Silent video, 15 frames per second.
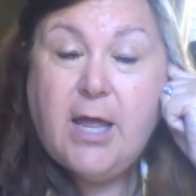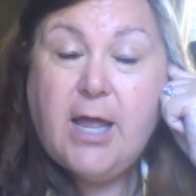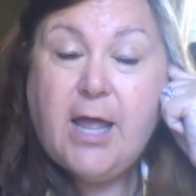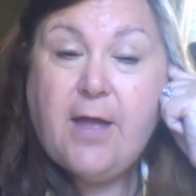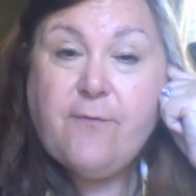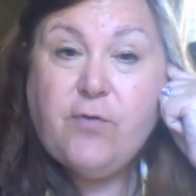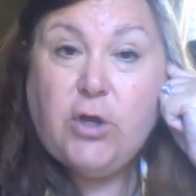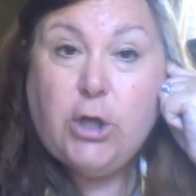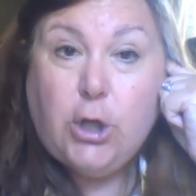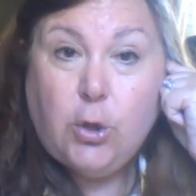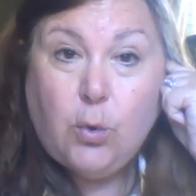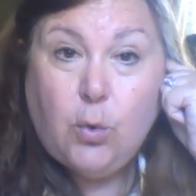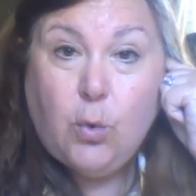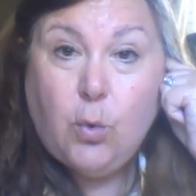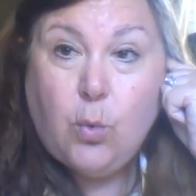If
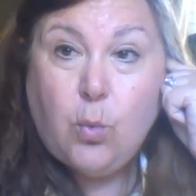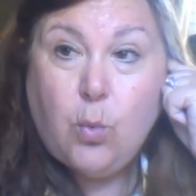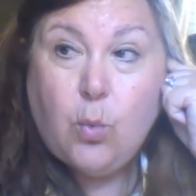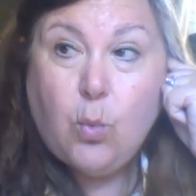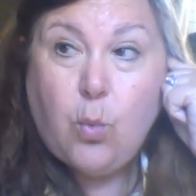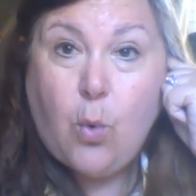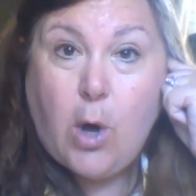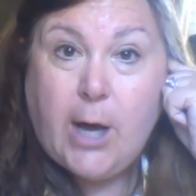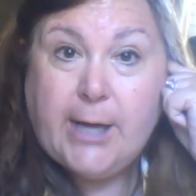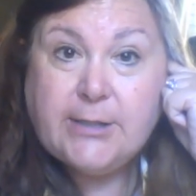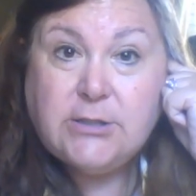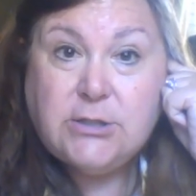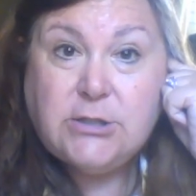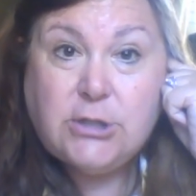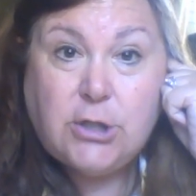you
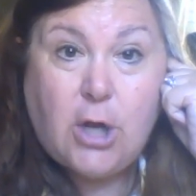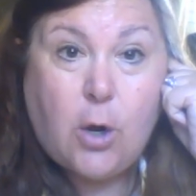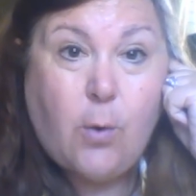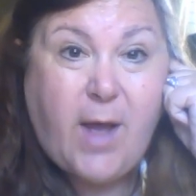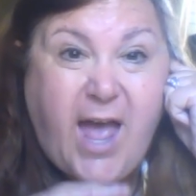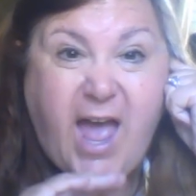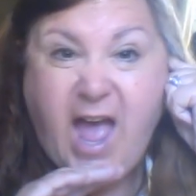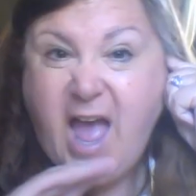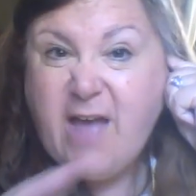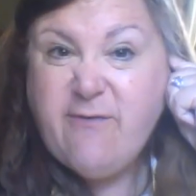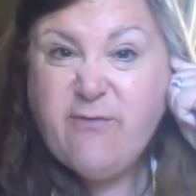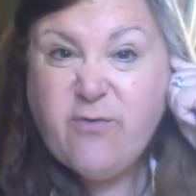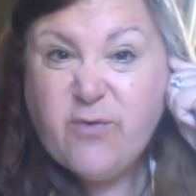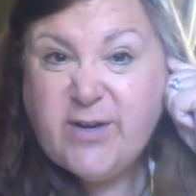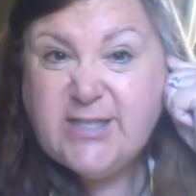want to know
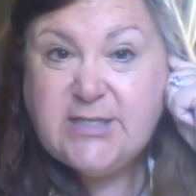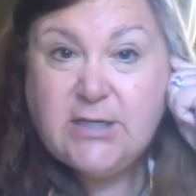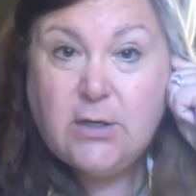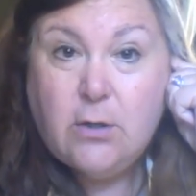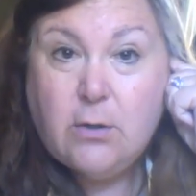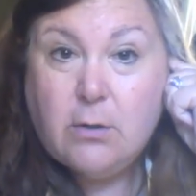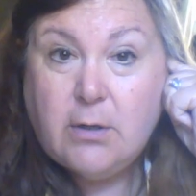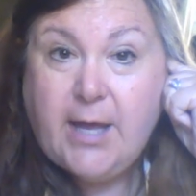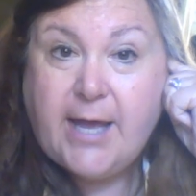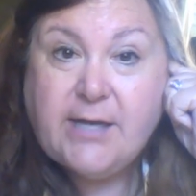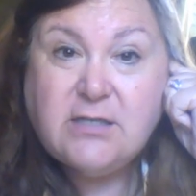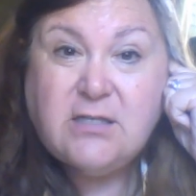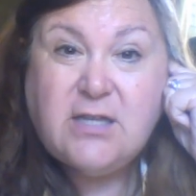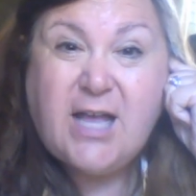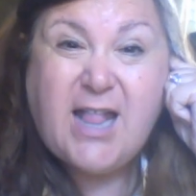every single
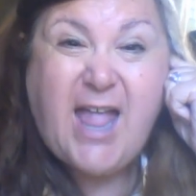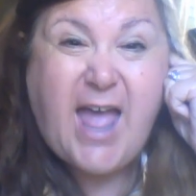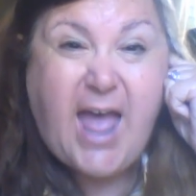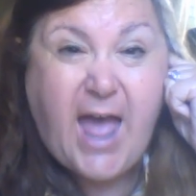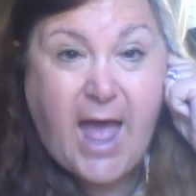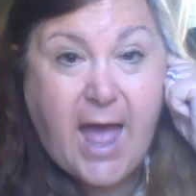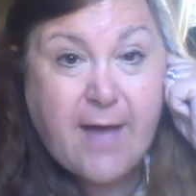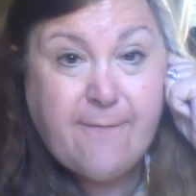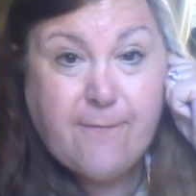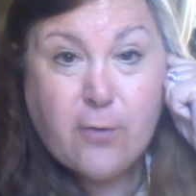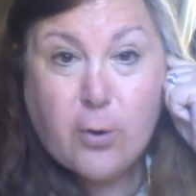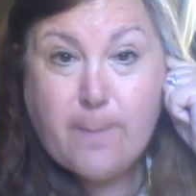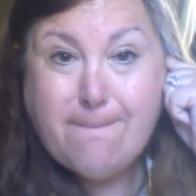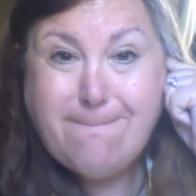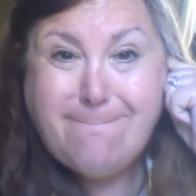case that
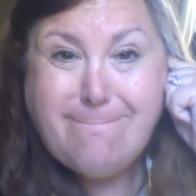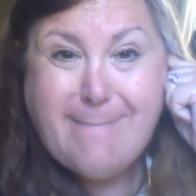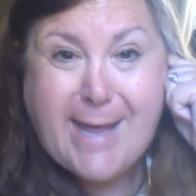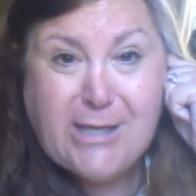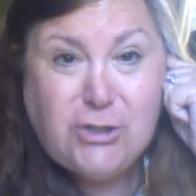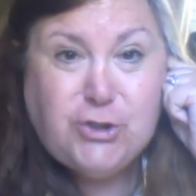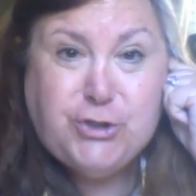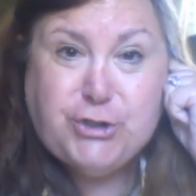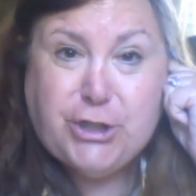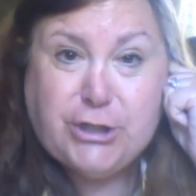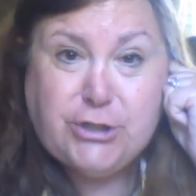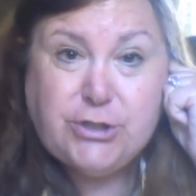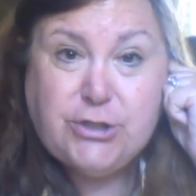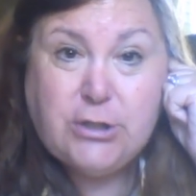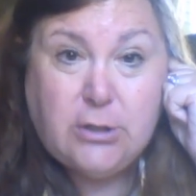ever
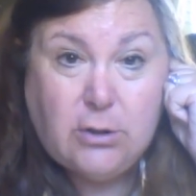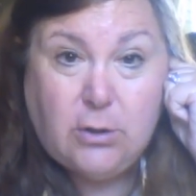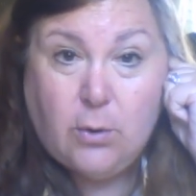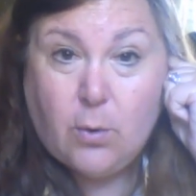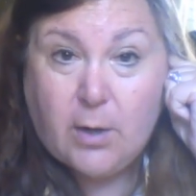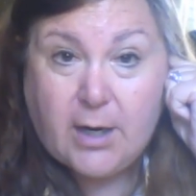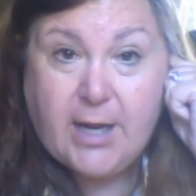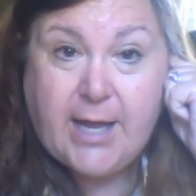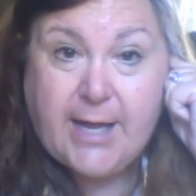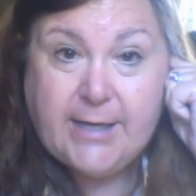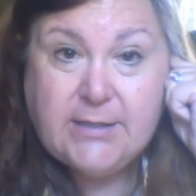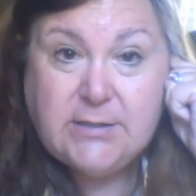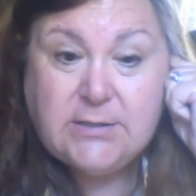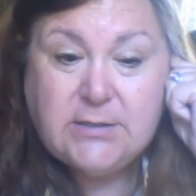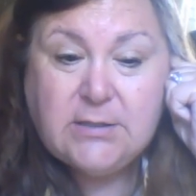mentioned your
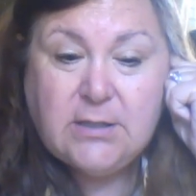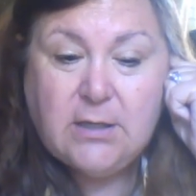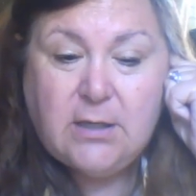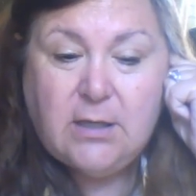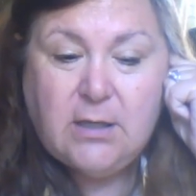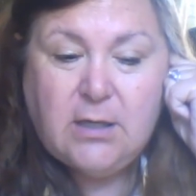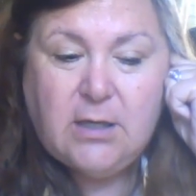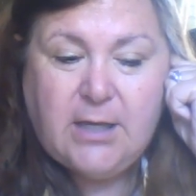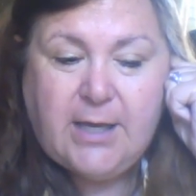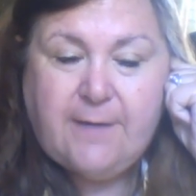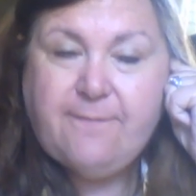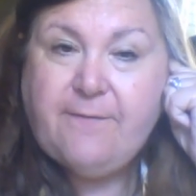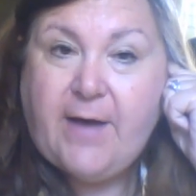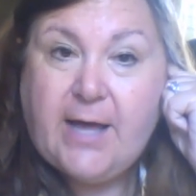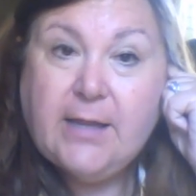case, hit
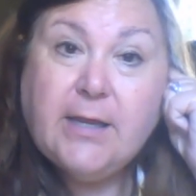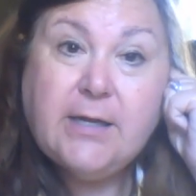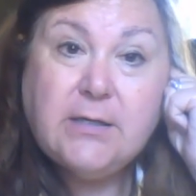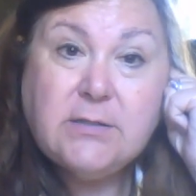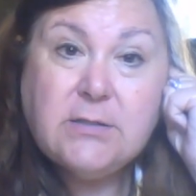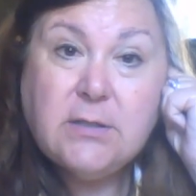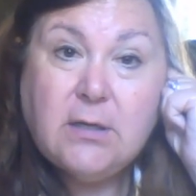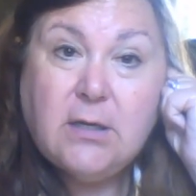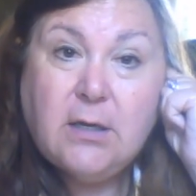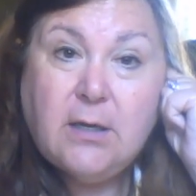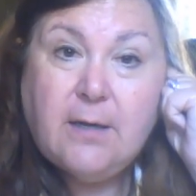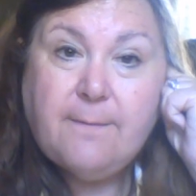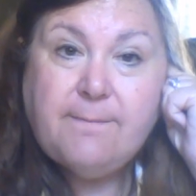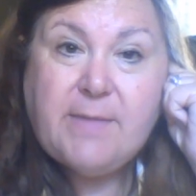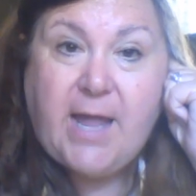filings,
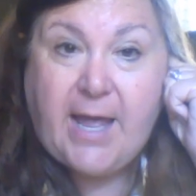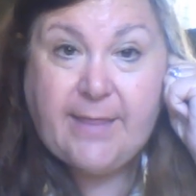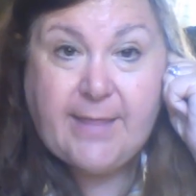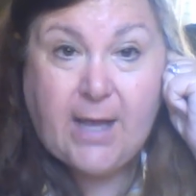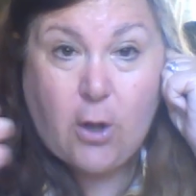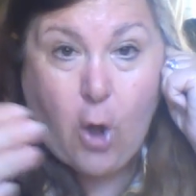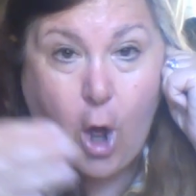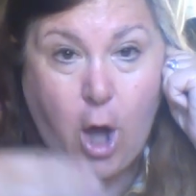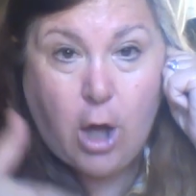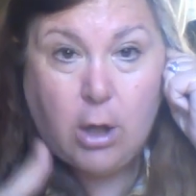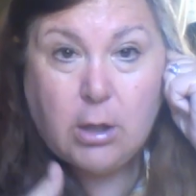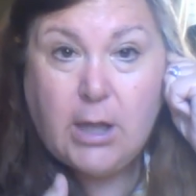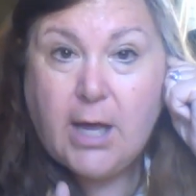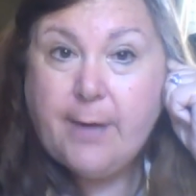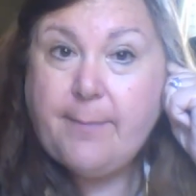and they'll all
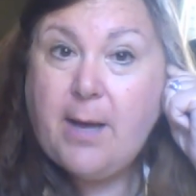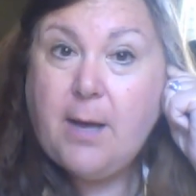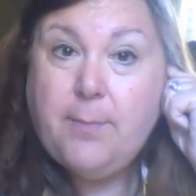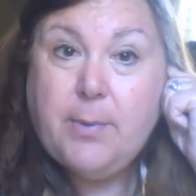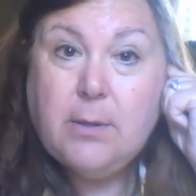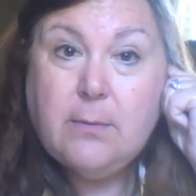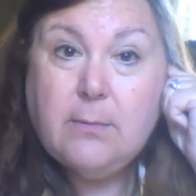come up.